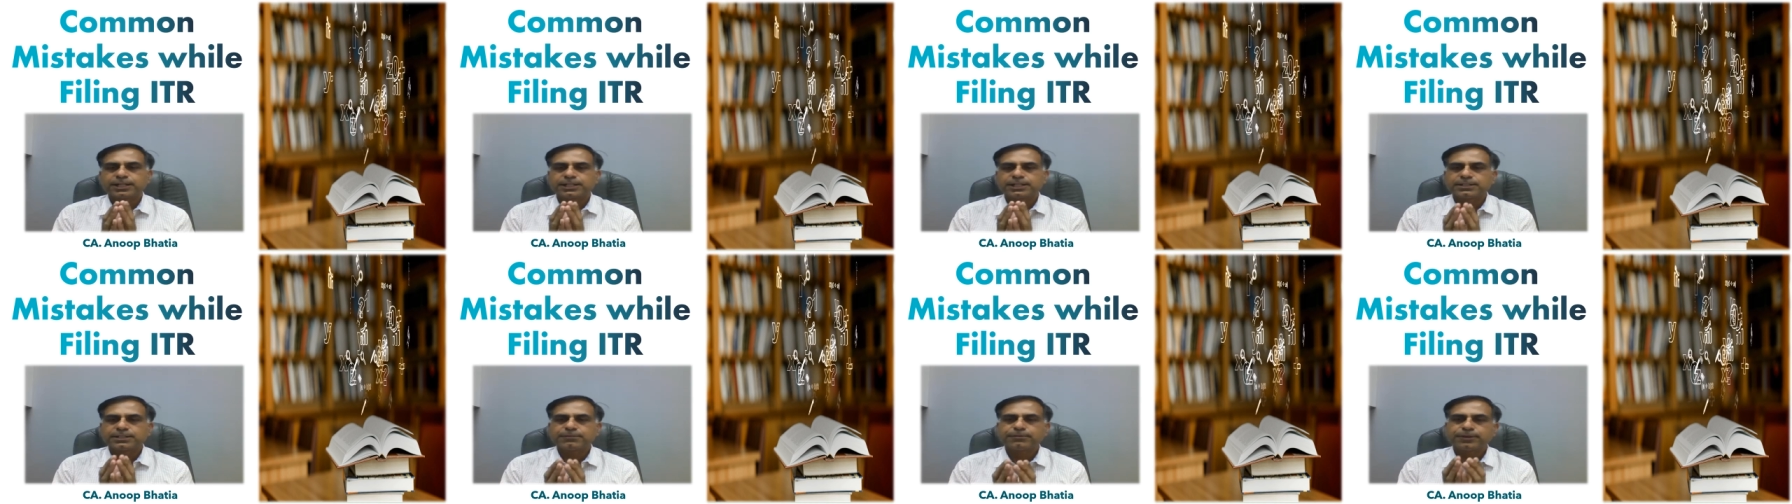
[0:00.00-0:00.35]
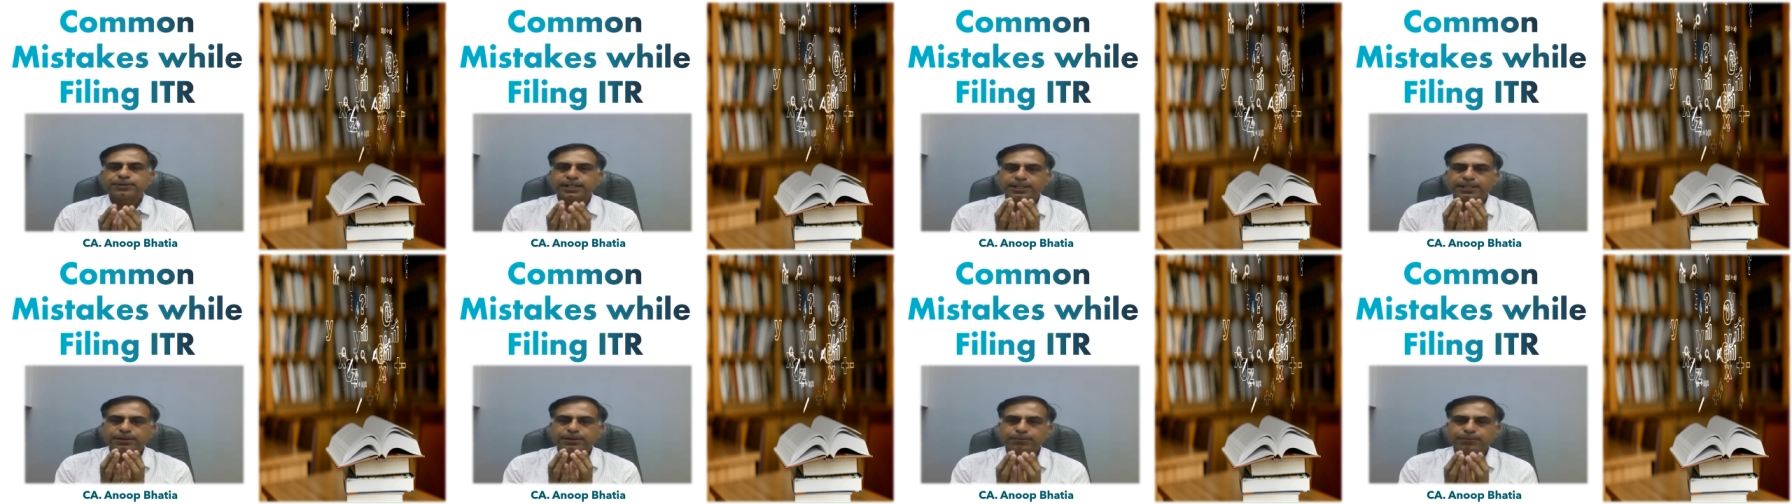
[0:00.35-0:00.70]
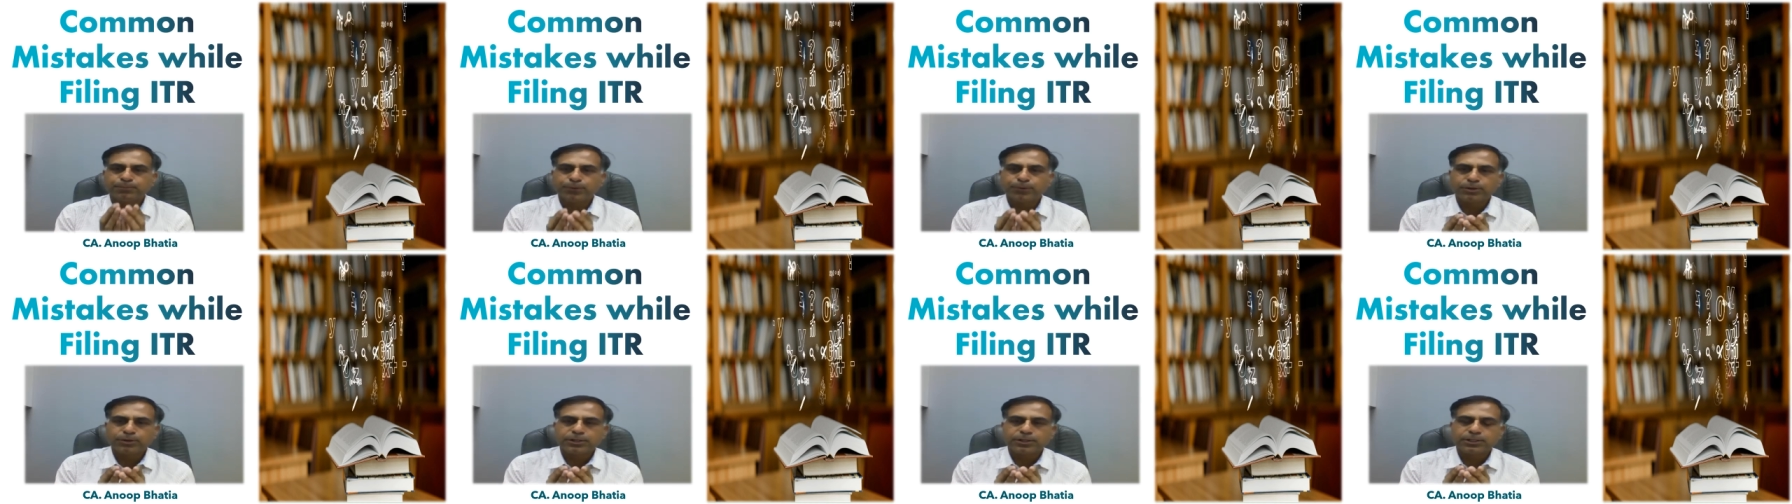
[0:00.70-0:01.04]
is a very
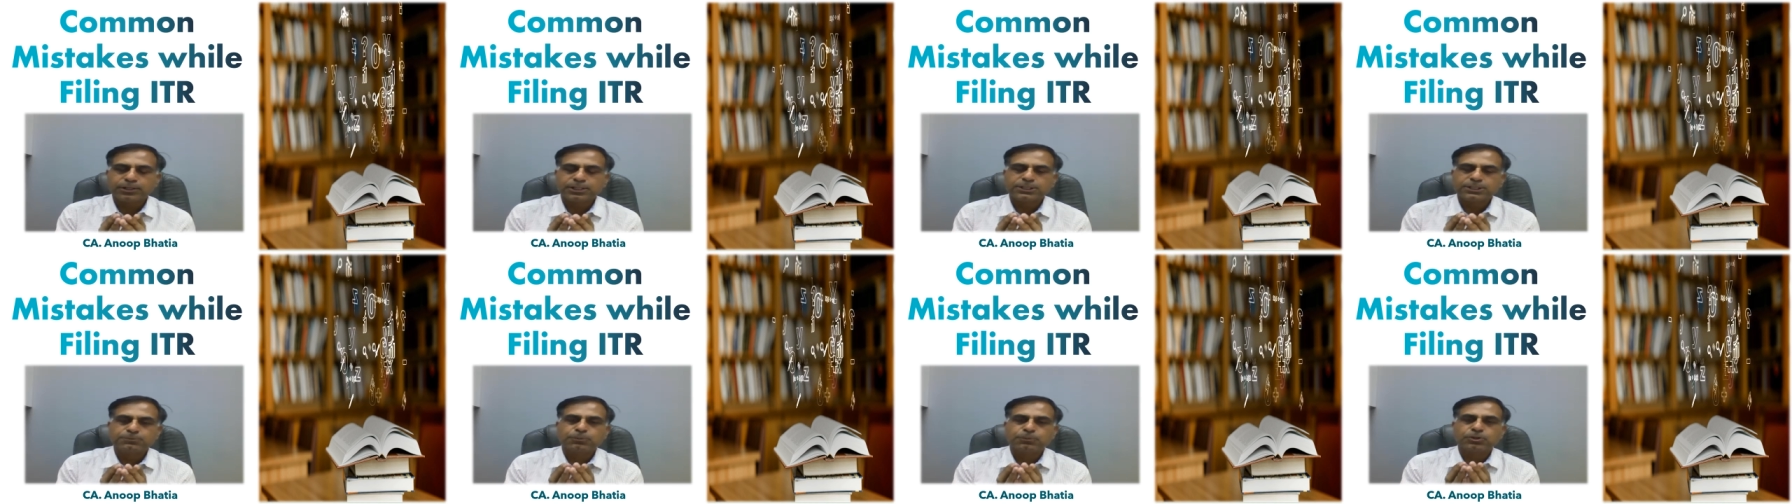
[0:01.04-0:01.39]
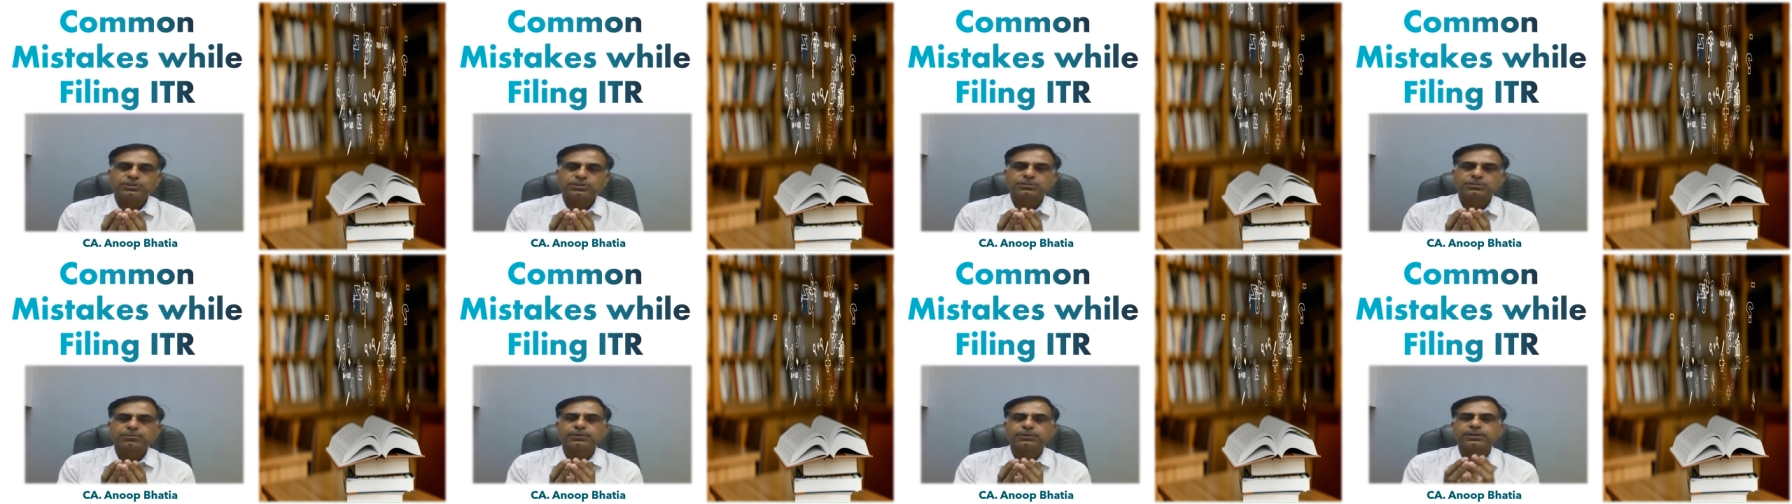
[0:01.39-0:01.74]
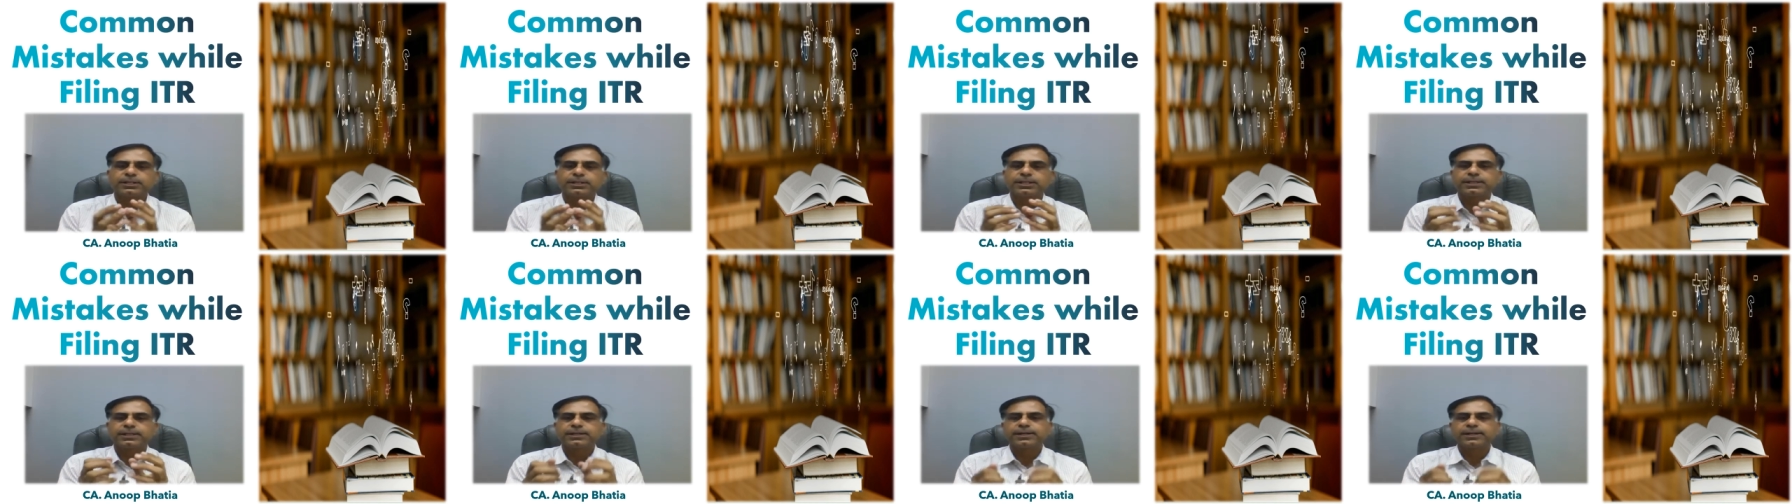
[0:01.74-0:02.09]
important responsibility